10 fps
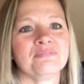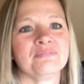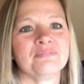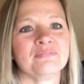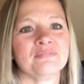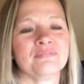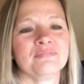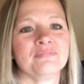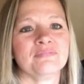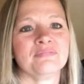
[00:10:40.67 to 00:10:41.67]

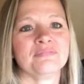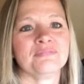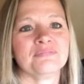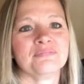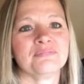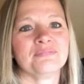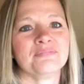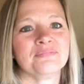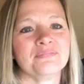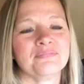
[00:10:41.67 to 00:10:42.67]

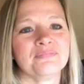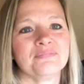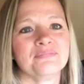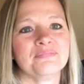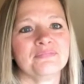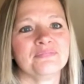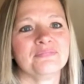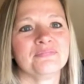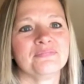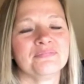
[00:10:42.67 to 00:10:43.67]

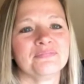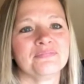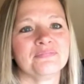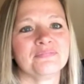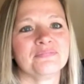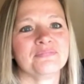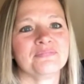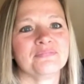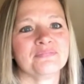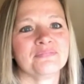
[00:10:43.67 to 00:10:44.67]

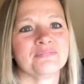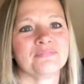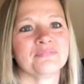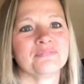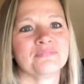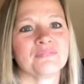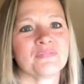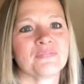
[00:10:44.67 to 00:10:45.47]
(silent)